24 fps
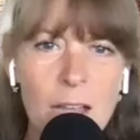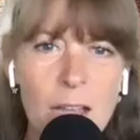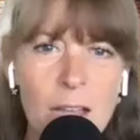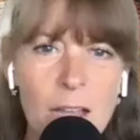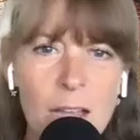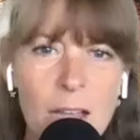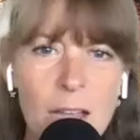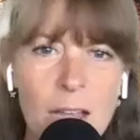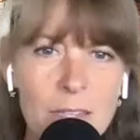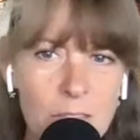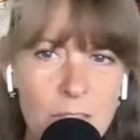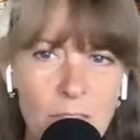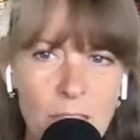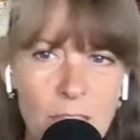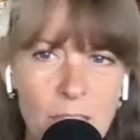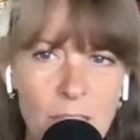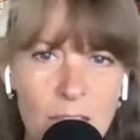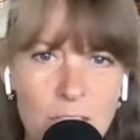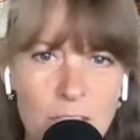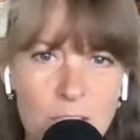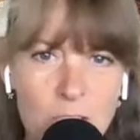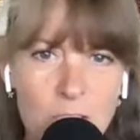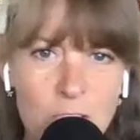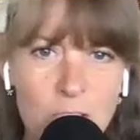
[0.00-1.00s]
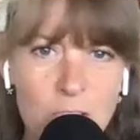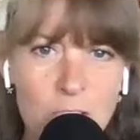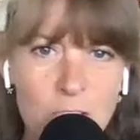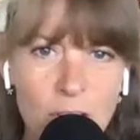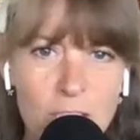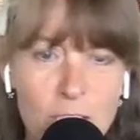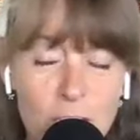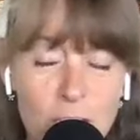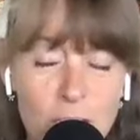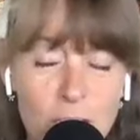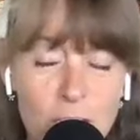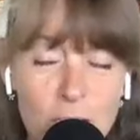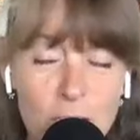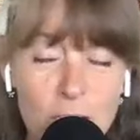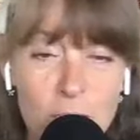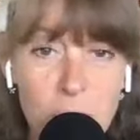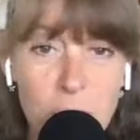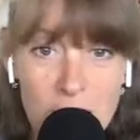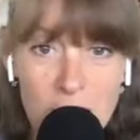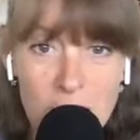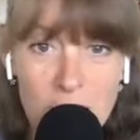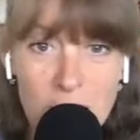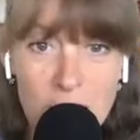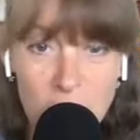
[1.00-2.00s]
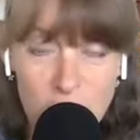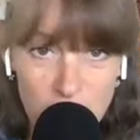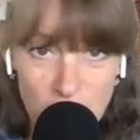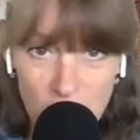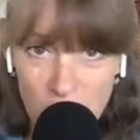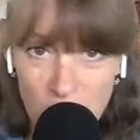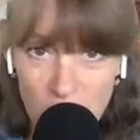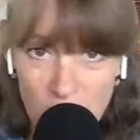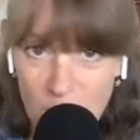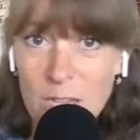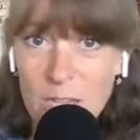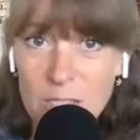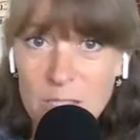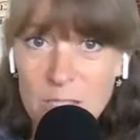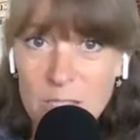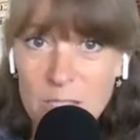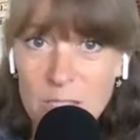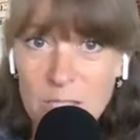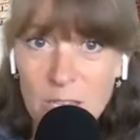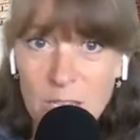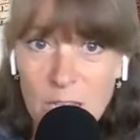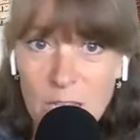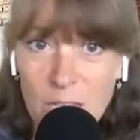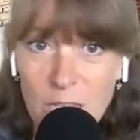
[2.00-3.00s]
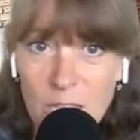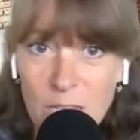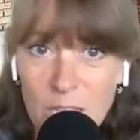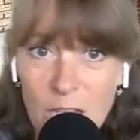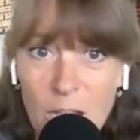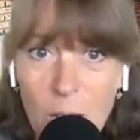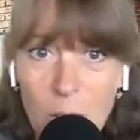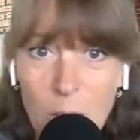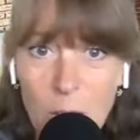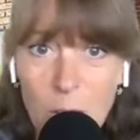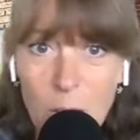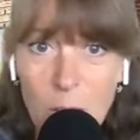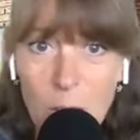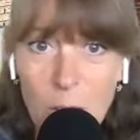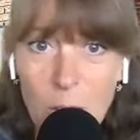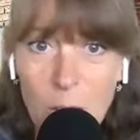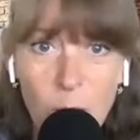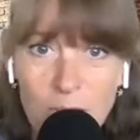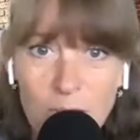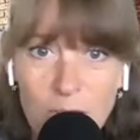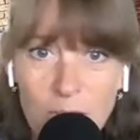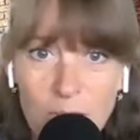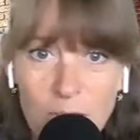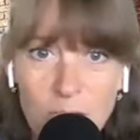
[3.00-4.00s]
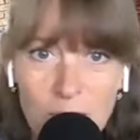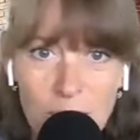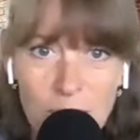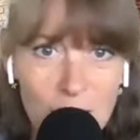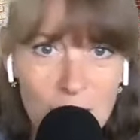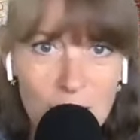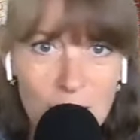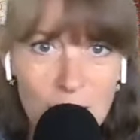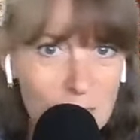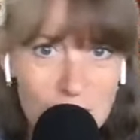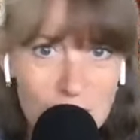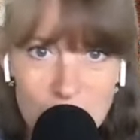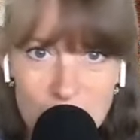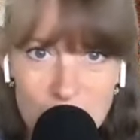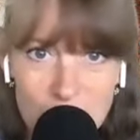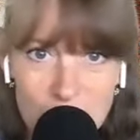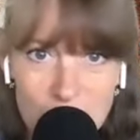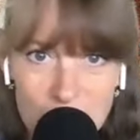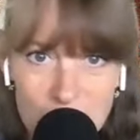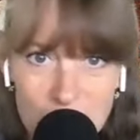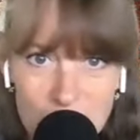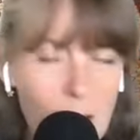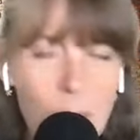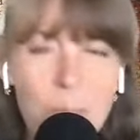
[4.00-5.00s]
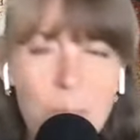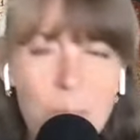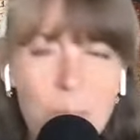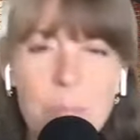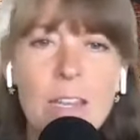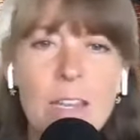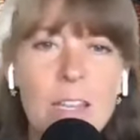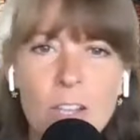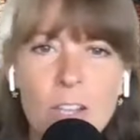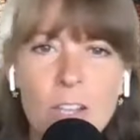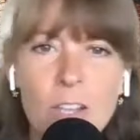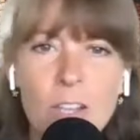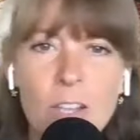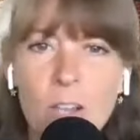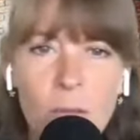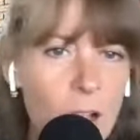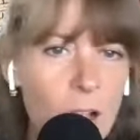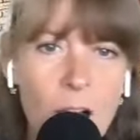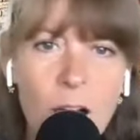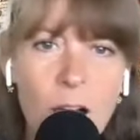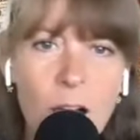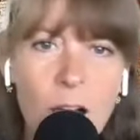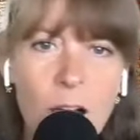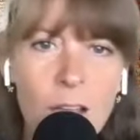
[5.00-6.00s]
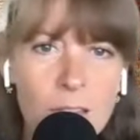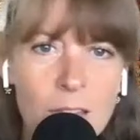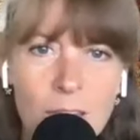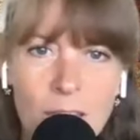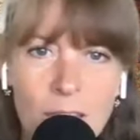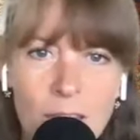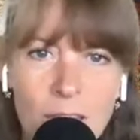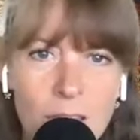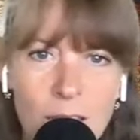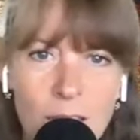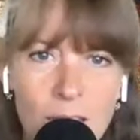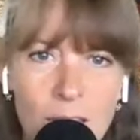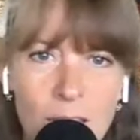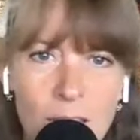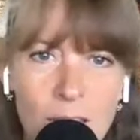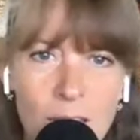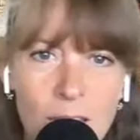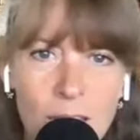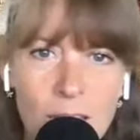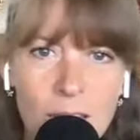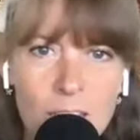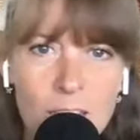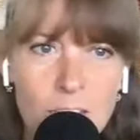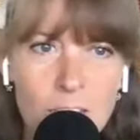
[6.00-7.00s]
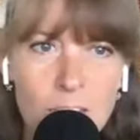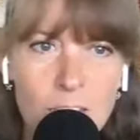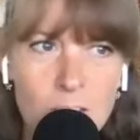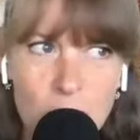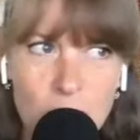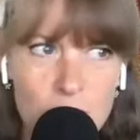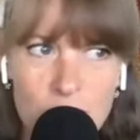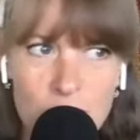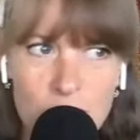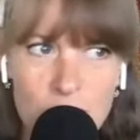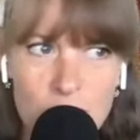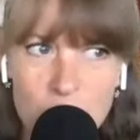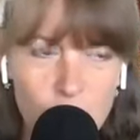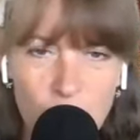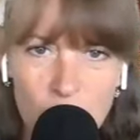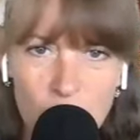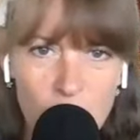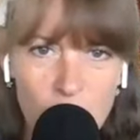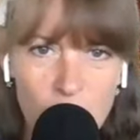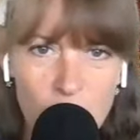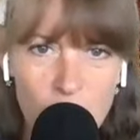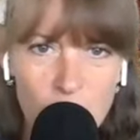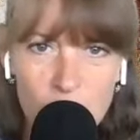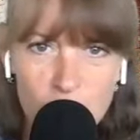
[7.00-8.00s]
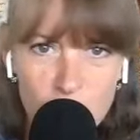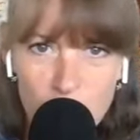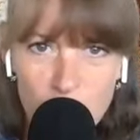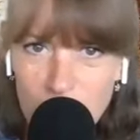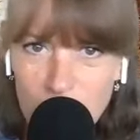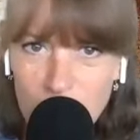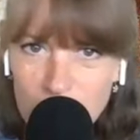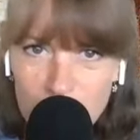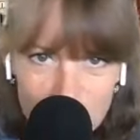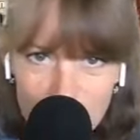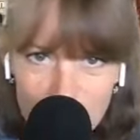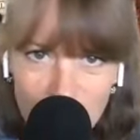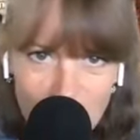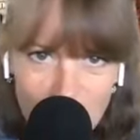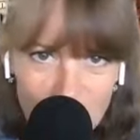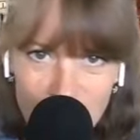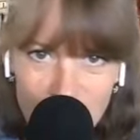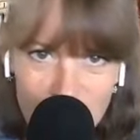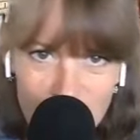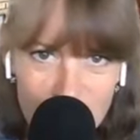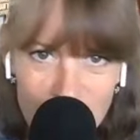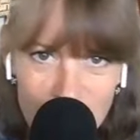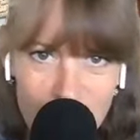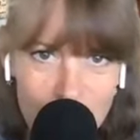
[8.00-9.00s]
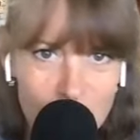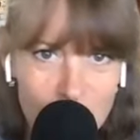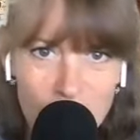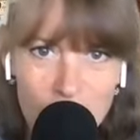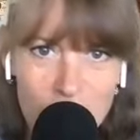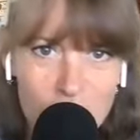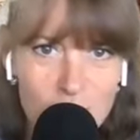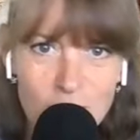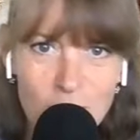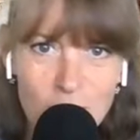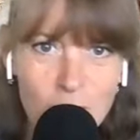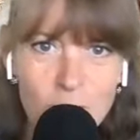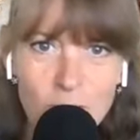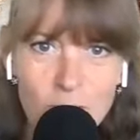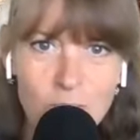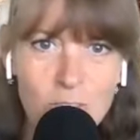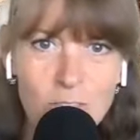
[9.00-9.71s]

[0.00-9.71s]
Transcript: not to have the answer and just be curious about what actually is happening, going on, and just what are you observing or listening to?